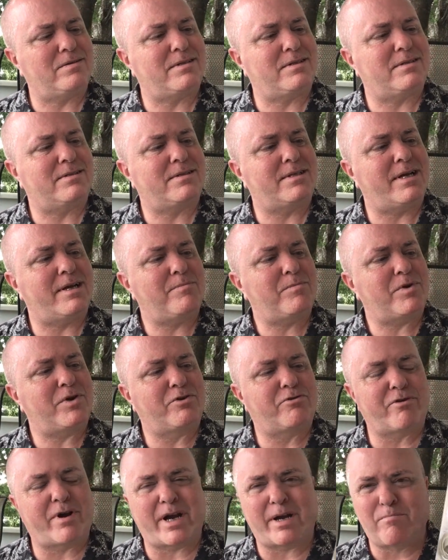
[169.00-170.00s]
what's his name?
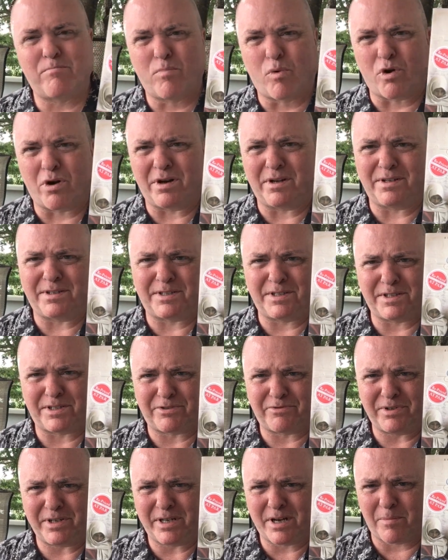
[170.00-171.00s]
Greg Morton says
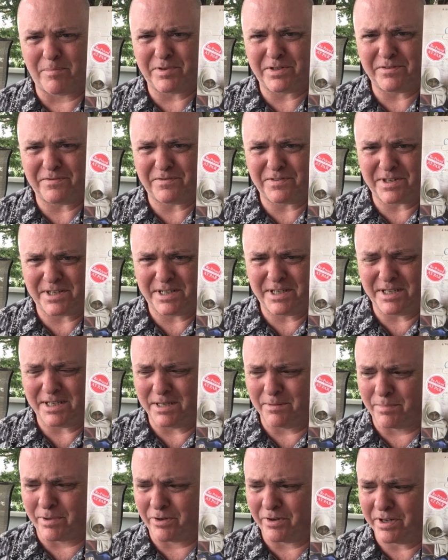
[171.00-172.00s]
three cups of tea
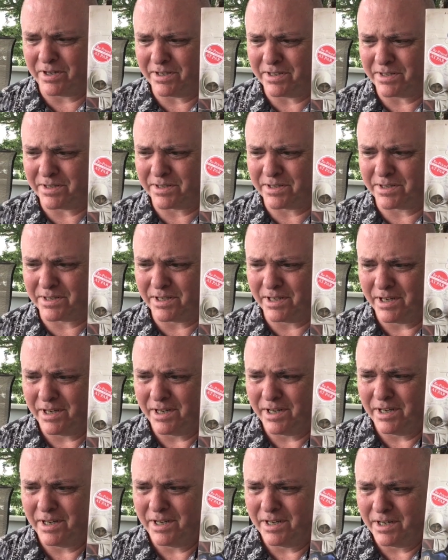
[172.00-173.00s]
about his
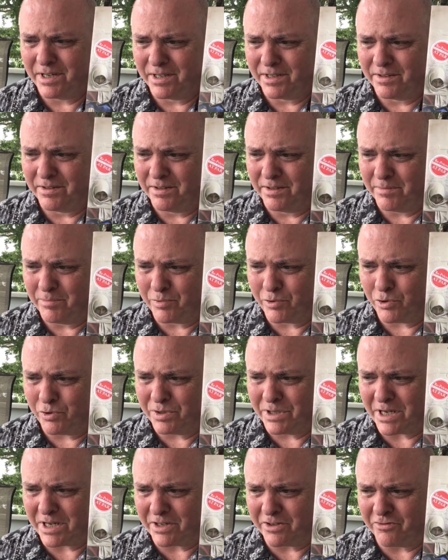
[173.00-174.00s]

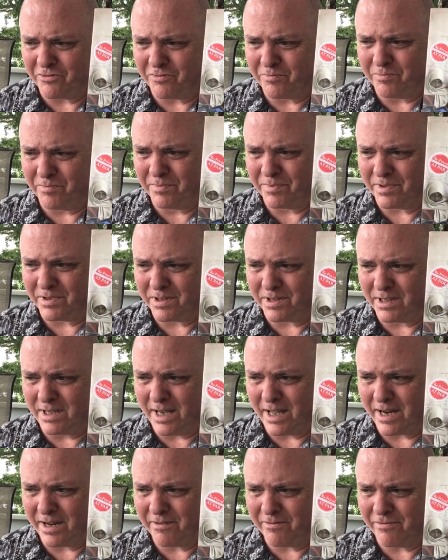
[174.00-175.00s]
project of
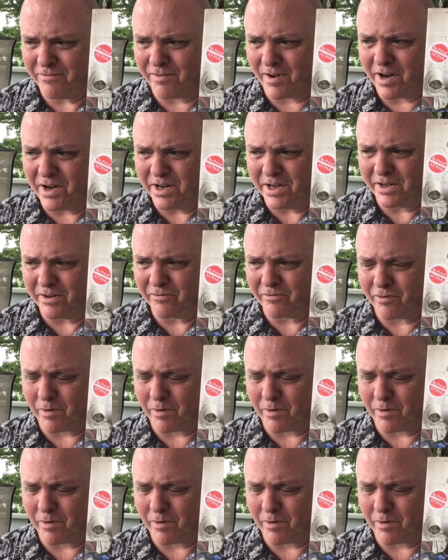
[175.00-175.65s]
getting funding